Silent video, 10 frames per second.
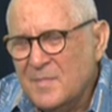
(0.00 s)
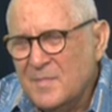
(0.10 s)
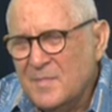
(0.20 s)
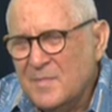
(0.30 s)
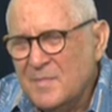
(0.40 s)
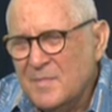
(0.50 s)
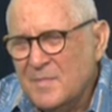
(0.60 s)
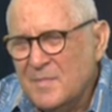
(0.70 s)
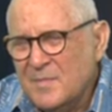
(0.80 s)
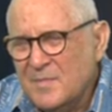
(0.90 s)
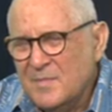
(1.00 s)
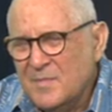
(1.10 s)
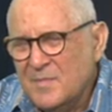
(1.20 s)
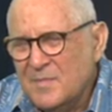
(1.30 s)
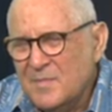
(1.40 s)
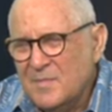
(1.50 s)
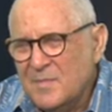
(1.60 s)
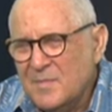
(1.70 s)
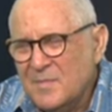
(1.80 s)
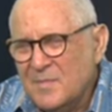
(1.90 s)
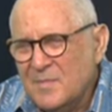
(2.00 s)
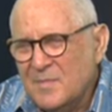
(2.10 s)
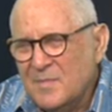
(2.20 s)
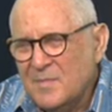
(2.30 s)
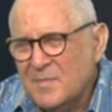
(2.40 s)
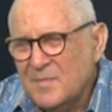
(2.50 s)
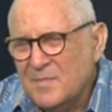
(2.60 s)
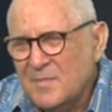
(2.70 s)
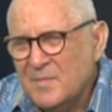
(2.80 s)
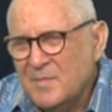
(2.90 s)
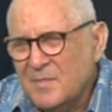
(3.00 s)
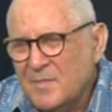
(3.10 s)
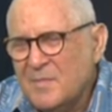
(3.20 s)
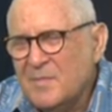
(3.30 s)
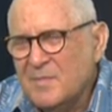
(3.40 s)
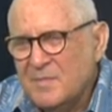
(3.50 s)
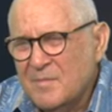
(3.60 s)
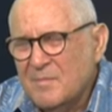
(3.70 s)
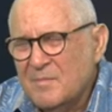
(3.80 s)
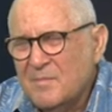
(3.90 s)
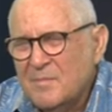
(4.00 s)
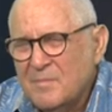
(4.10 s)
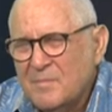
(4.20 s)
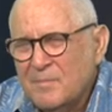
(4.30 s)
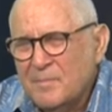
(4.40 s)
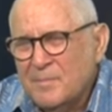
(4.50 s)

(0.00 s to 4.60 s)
[no speech]